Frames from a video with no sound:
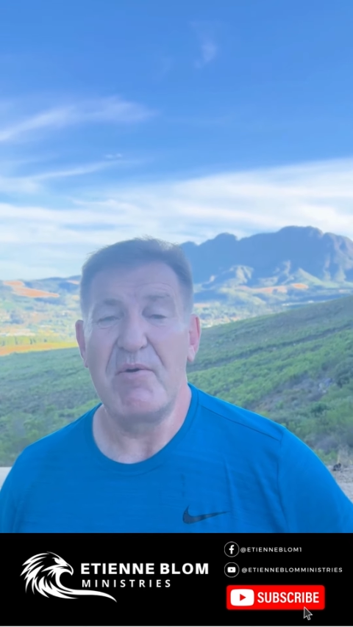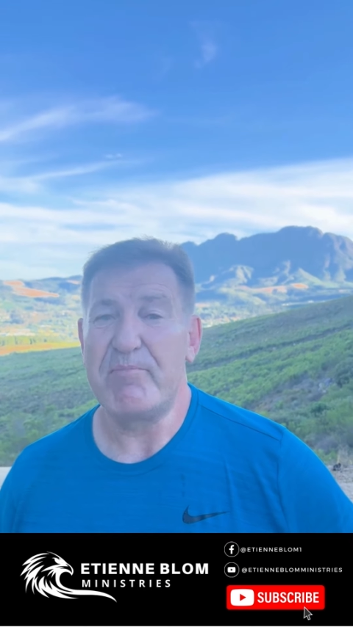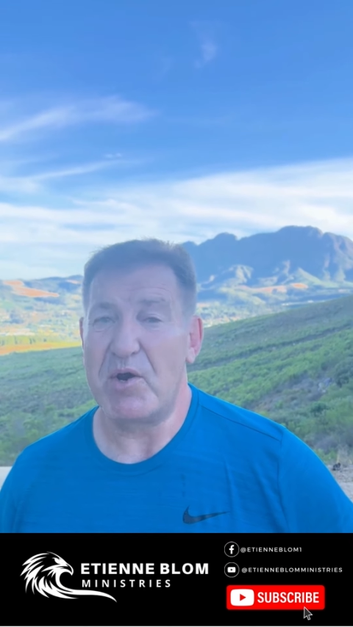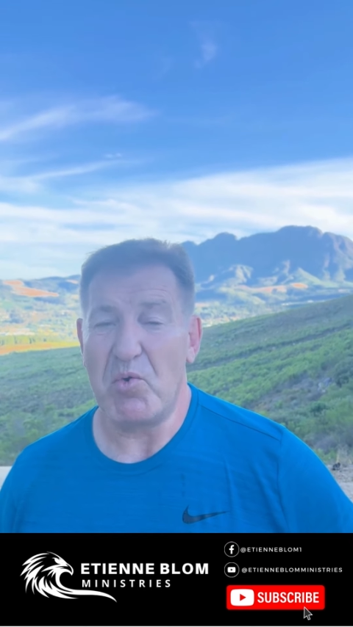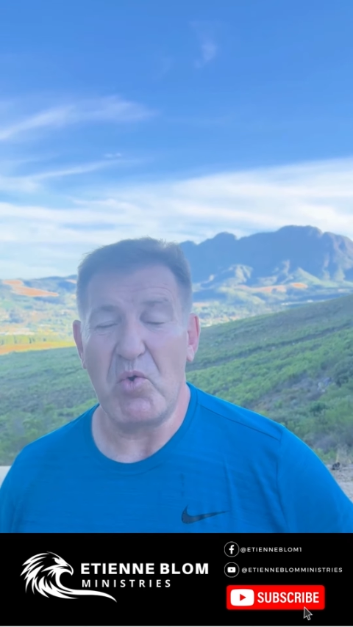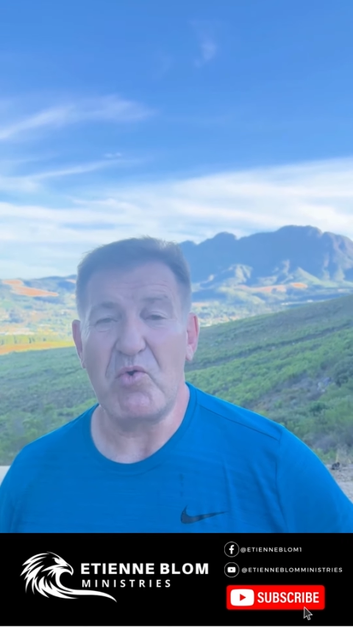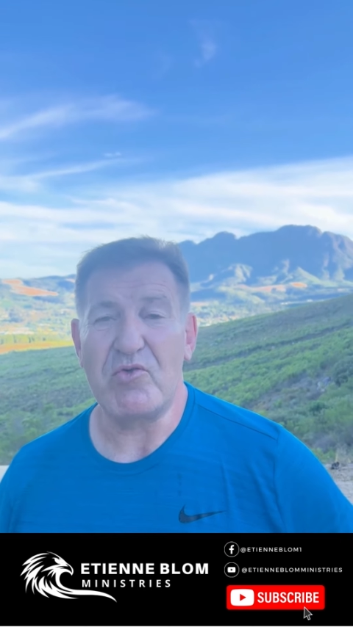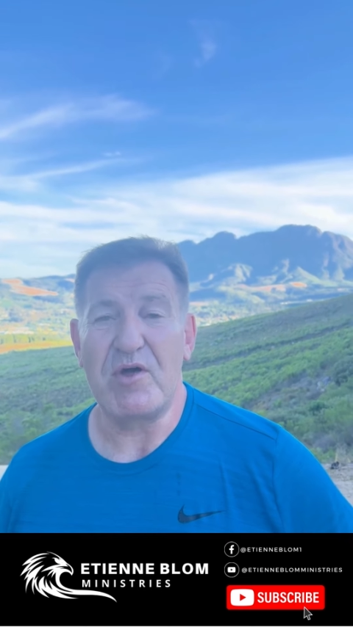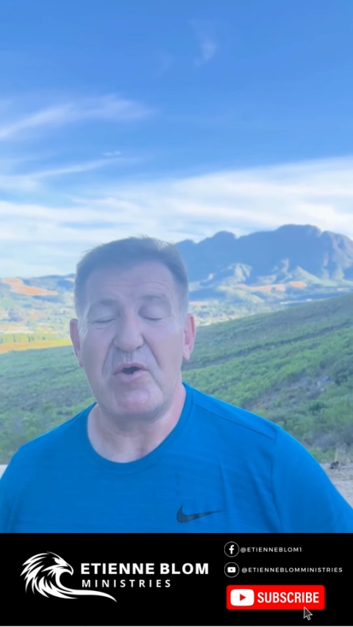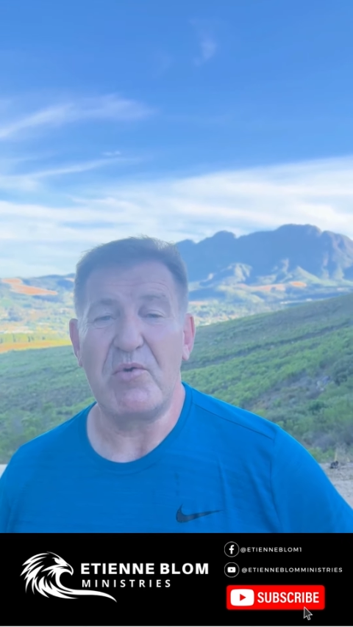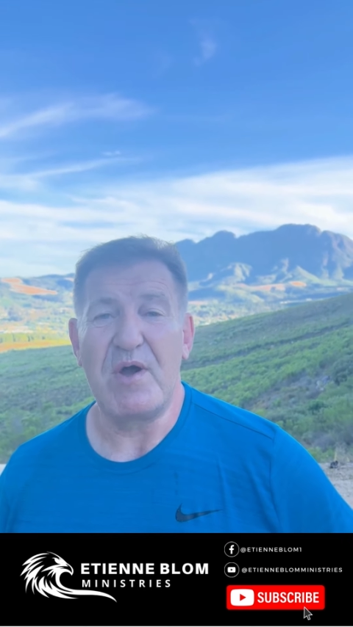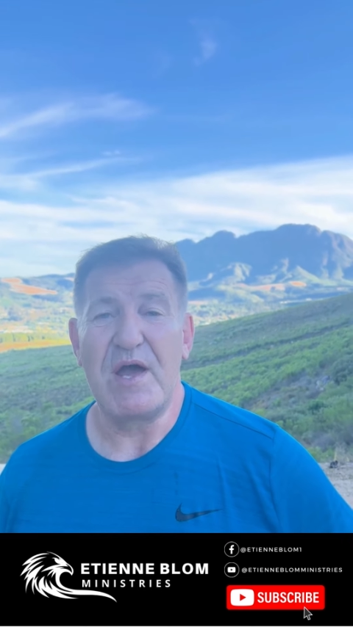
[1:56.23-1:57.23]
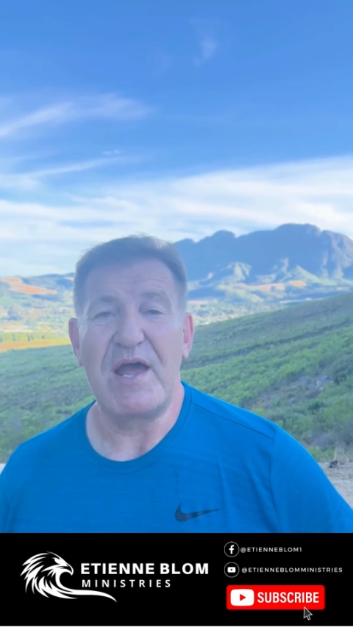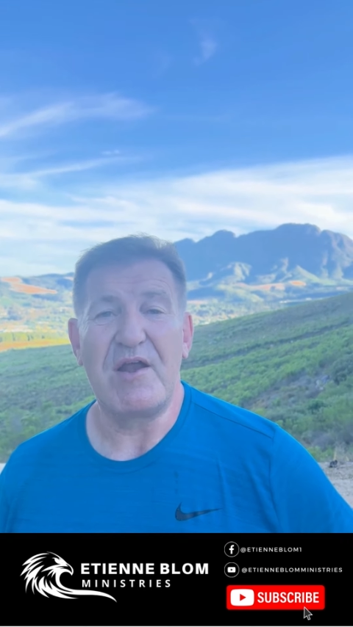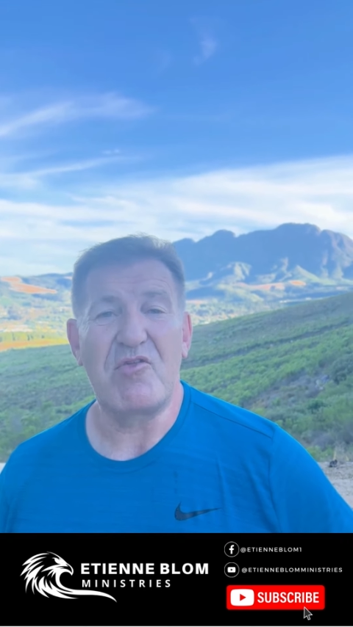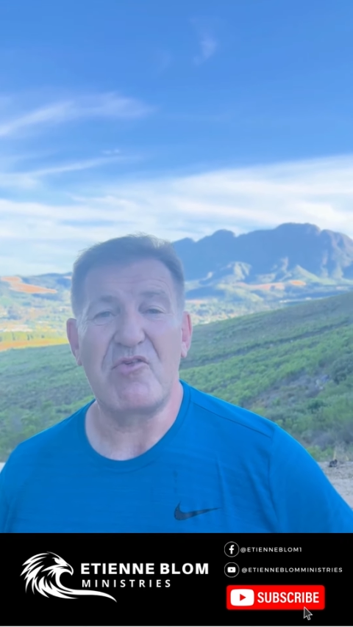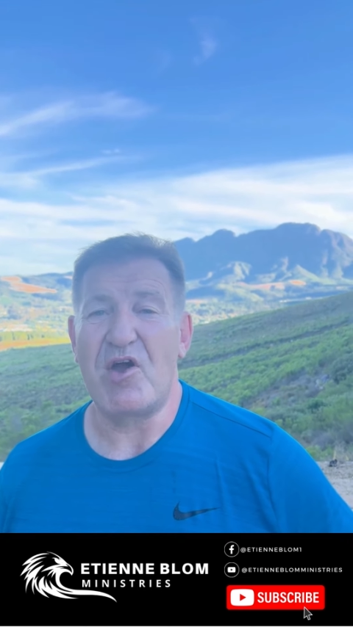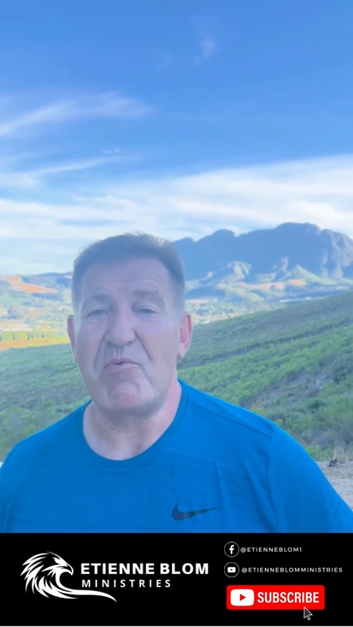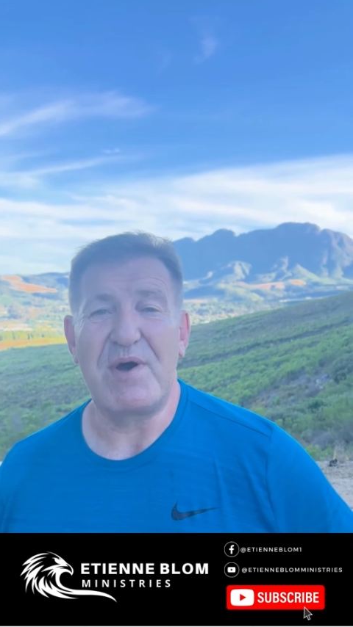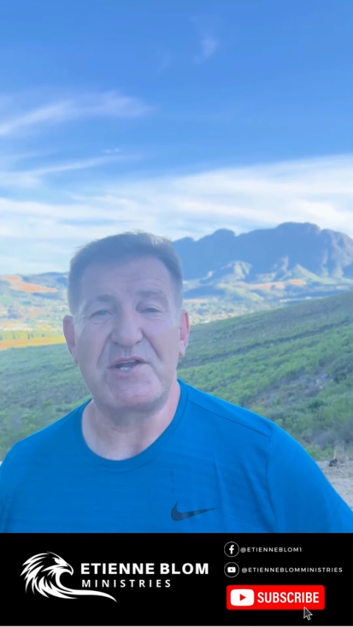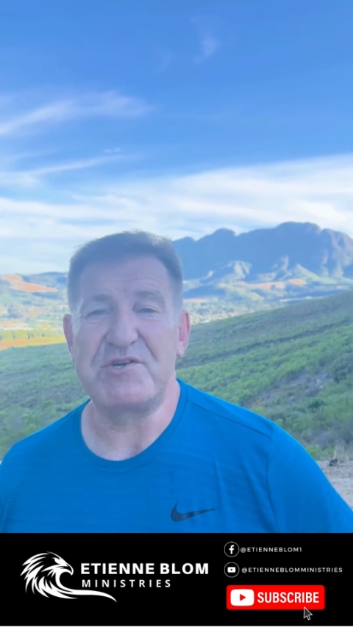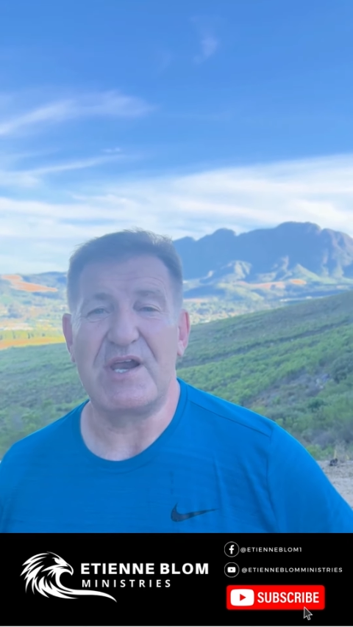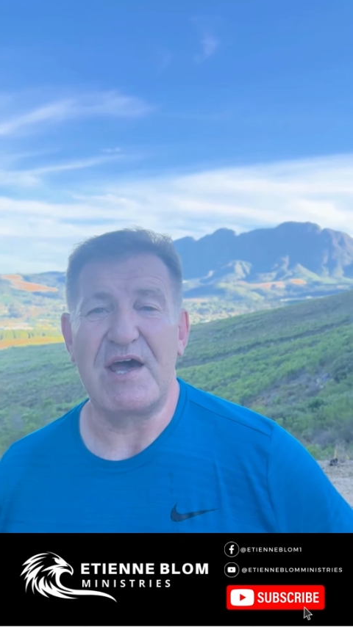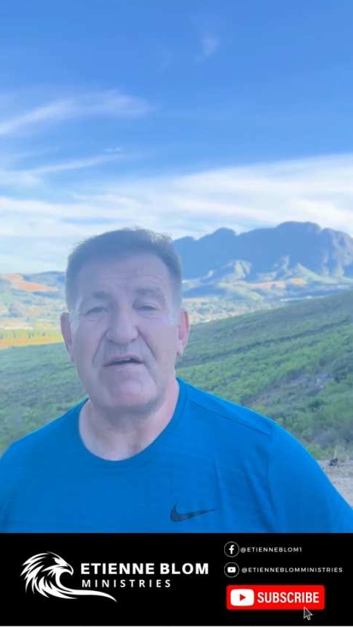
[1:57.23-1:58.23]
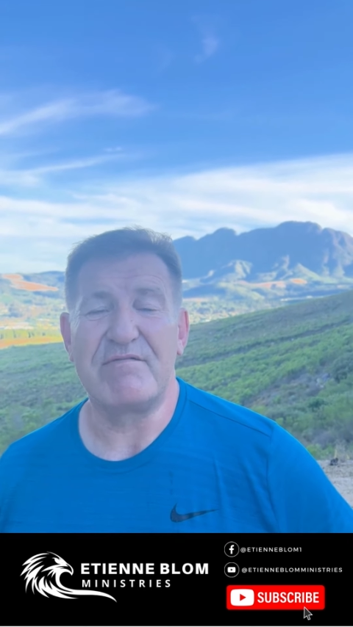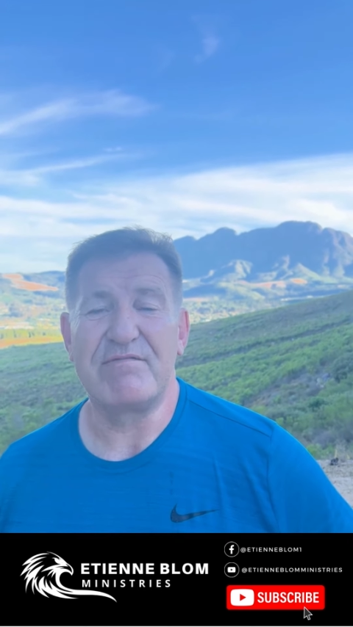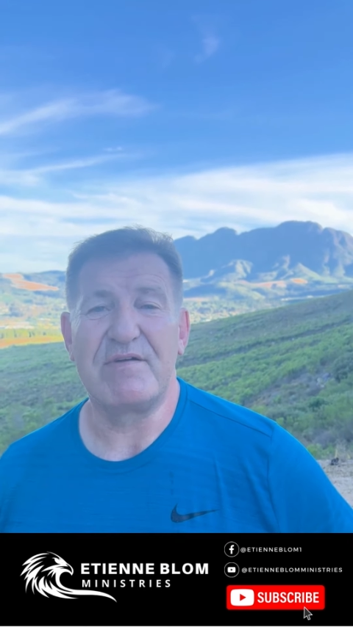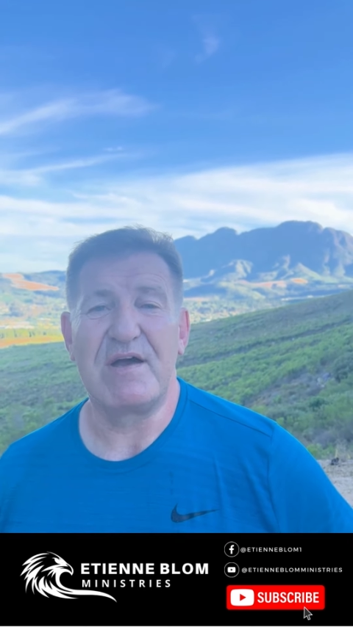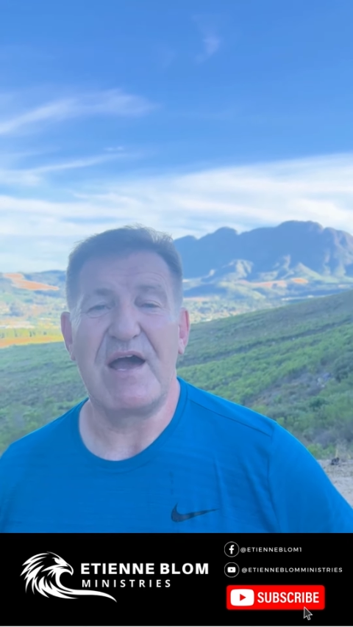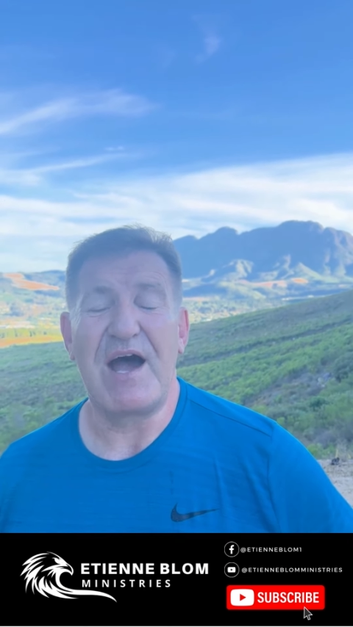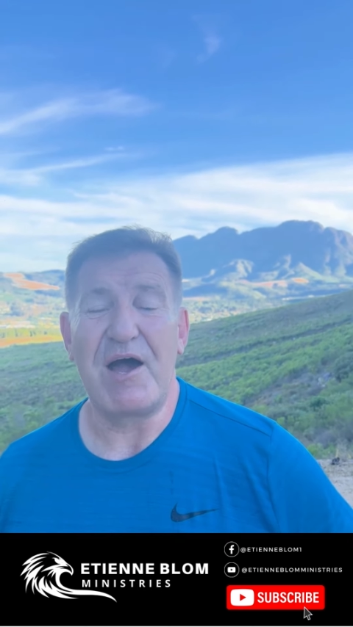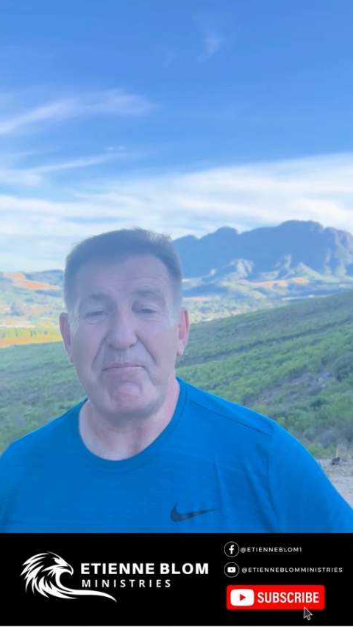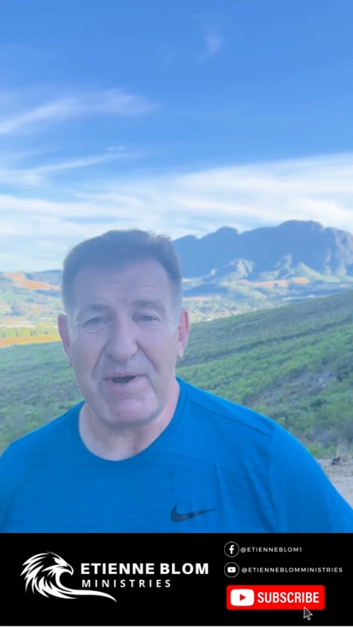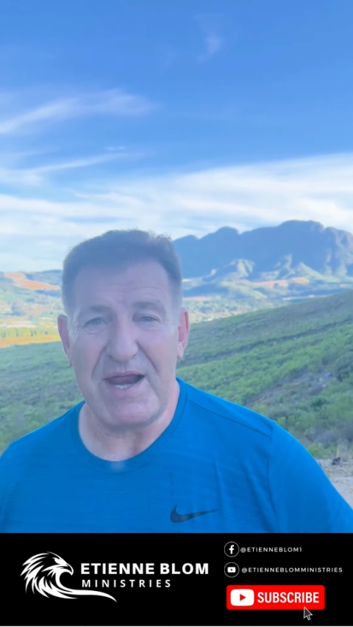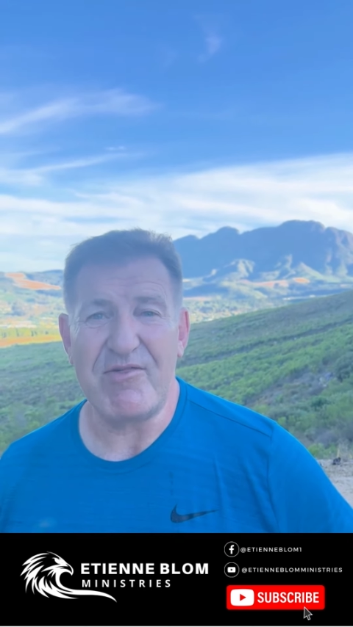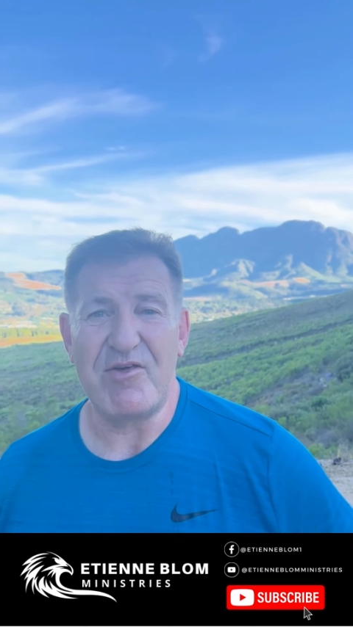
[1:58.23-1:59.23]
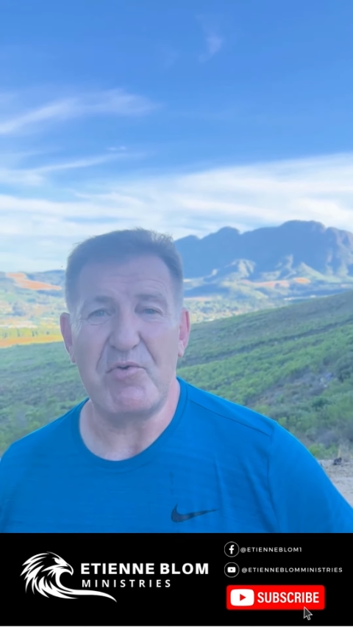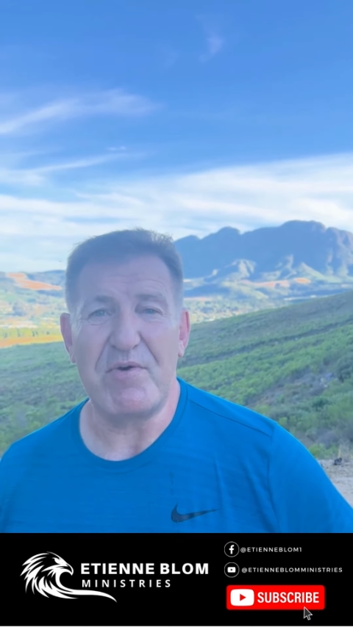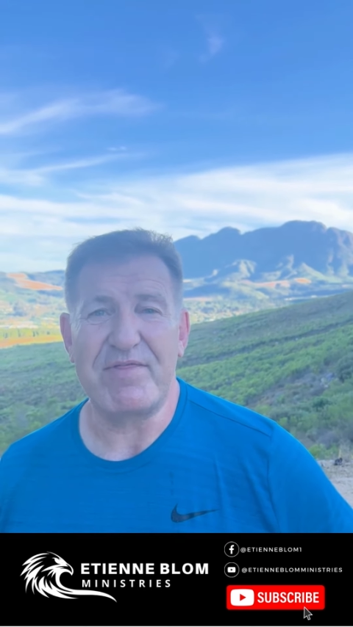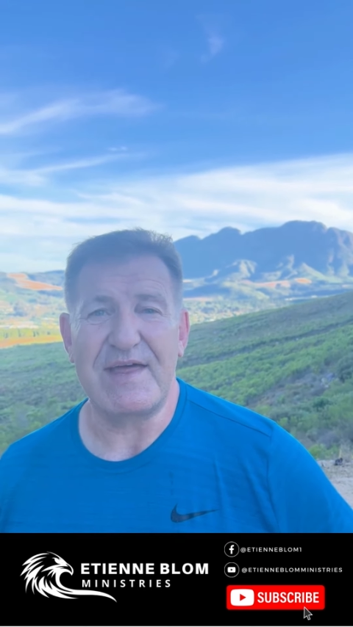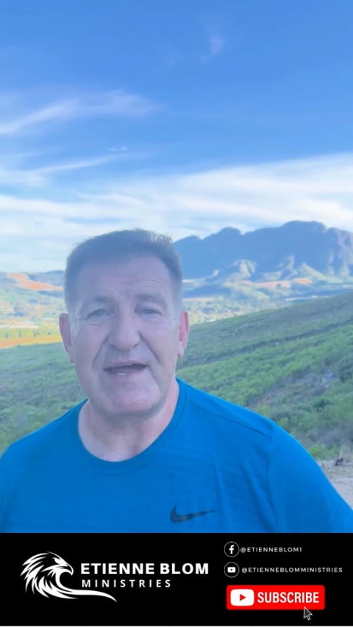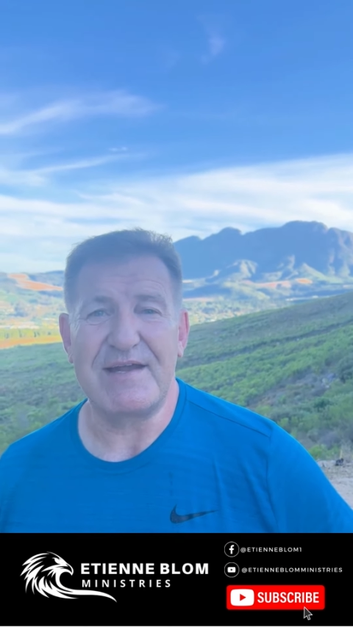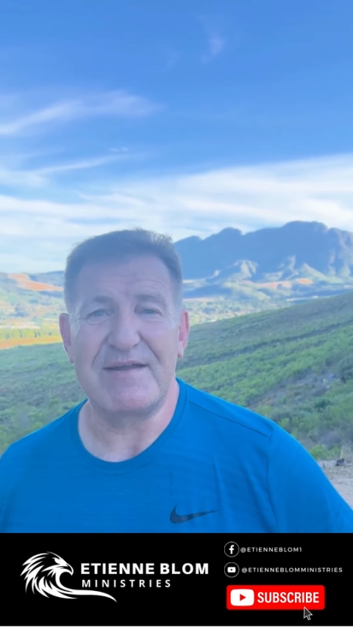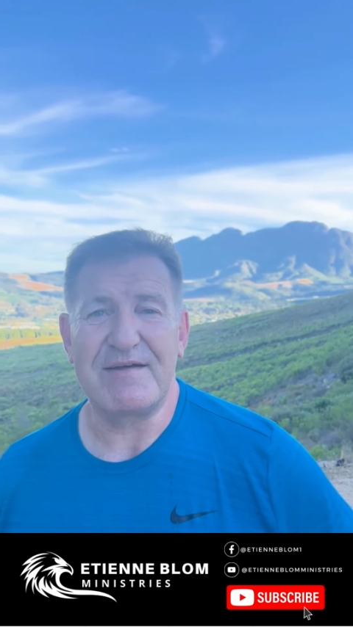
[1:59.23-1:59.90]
but also in so much love. I bless you with that.